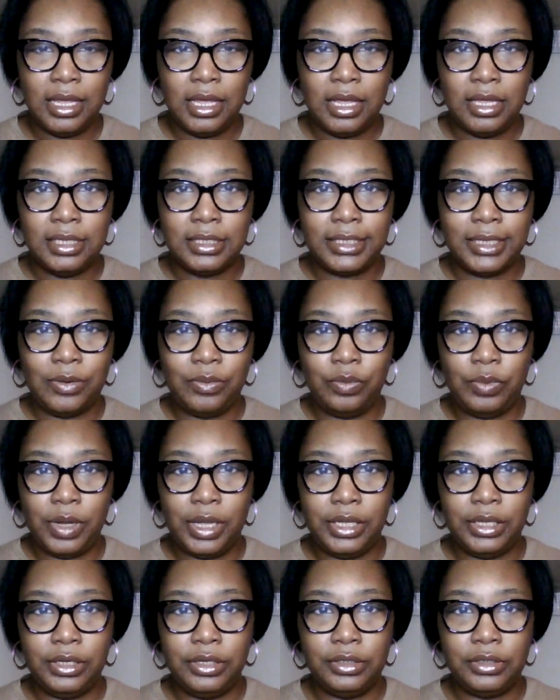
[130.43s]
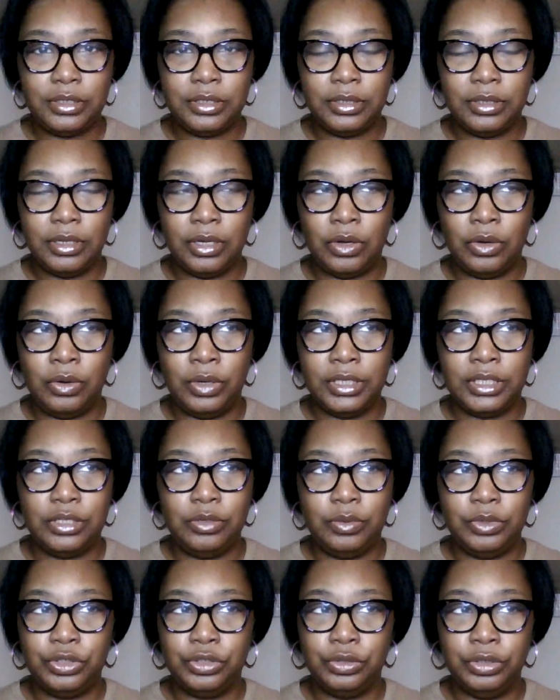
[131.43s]
someone onto
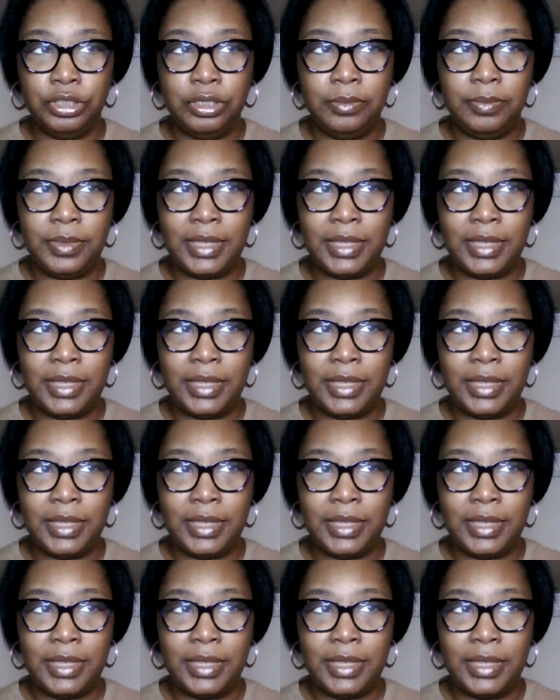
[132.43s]
a trip